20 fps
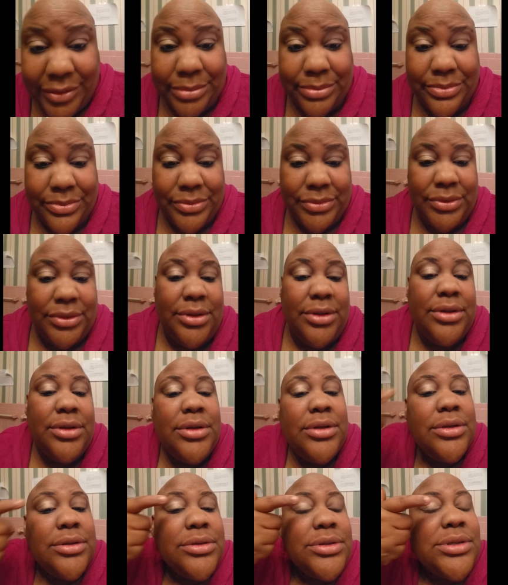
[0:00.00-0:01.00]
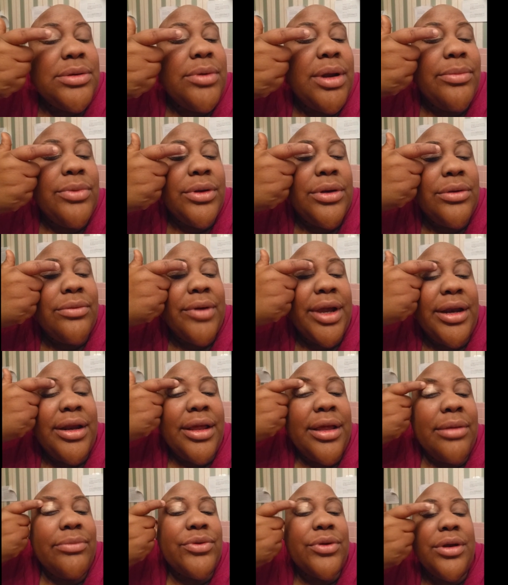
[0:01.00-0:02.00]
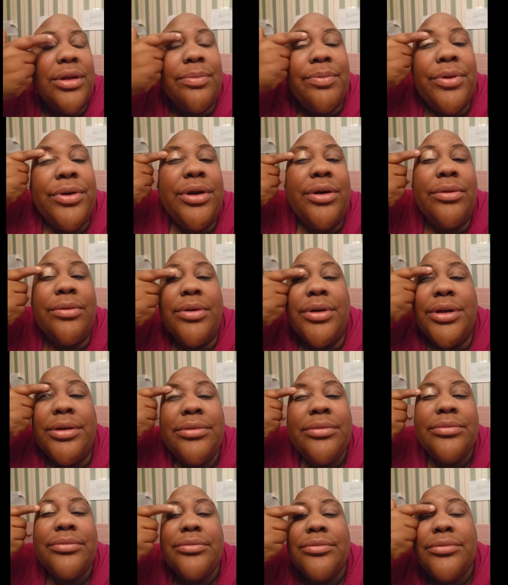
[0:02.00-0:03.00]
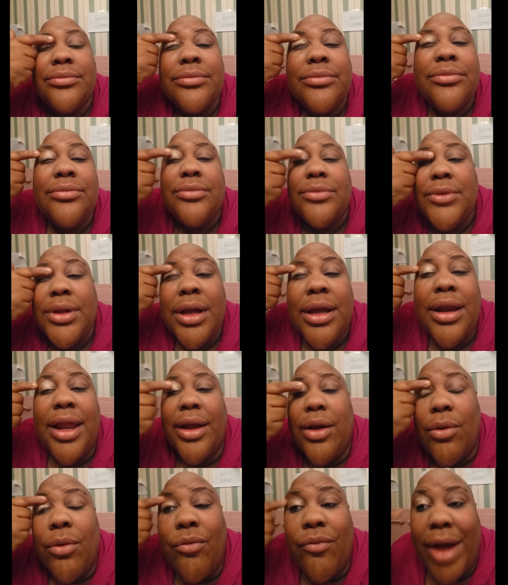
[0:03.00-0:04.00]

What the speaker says: them. So what I'm going to do right now, I'm just going to put it on. And I go